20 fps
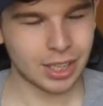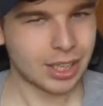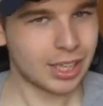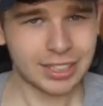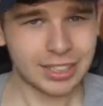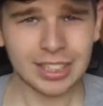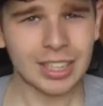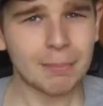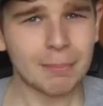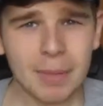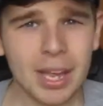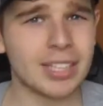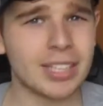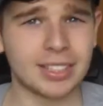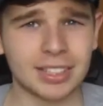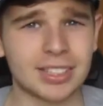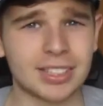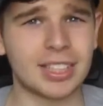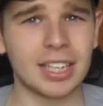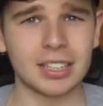It's an
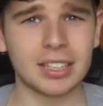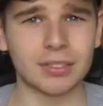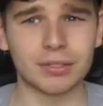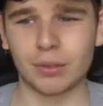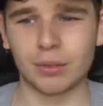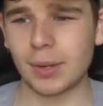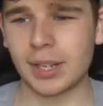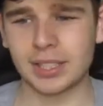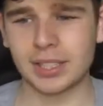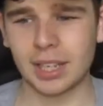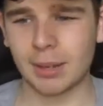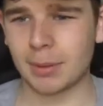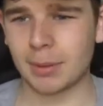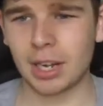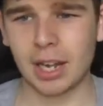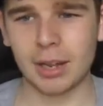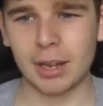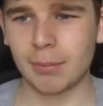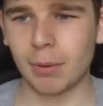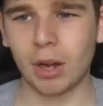amazing season for West Ham,
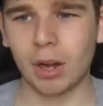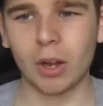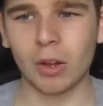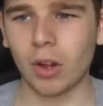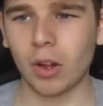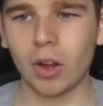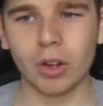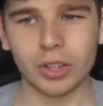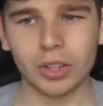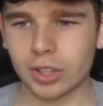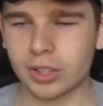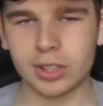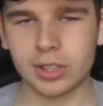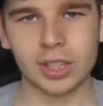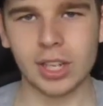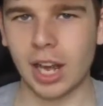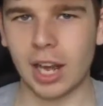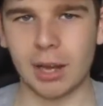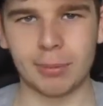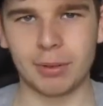and I'm
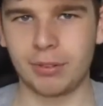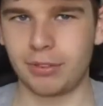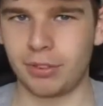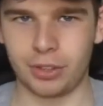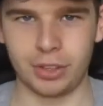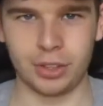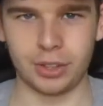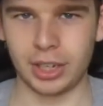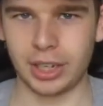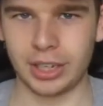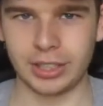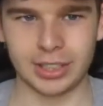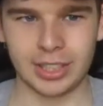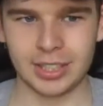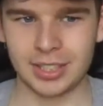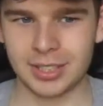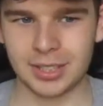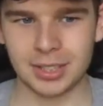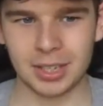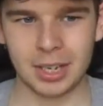honestly happy for you guys.
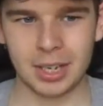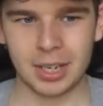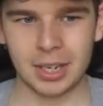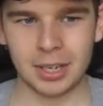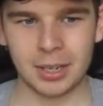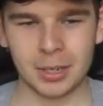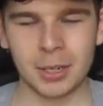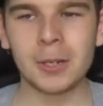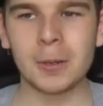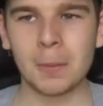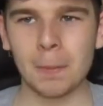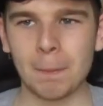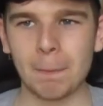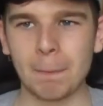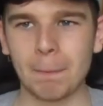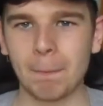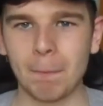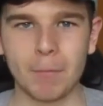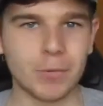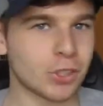It's
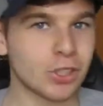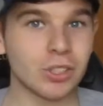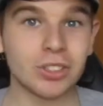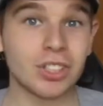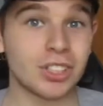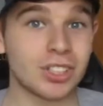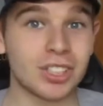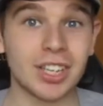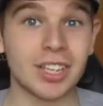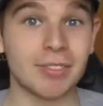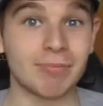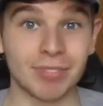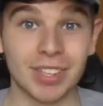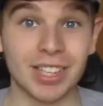good to see.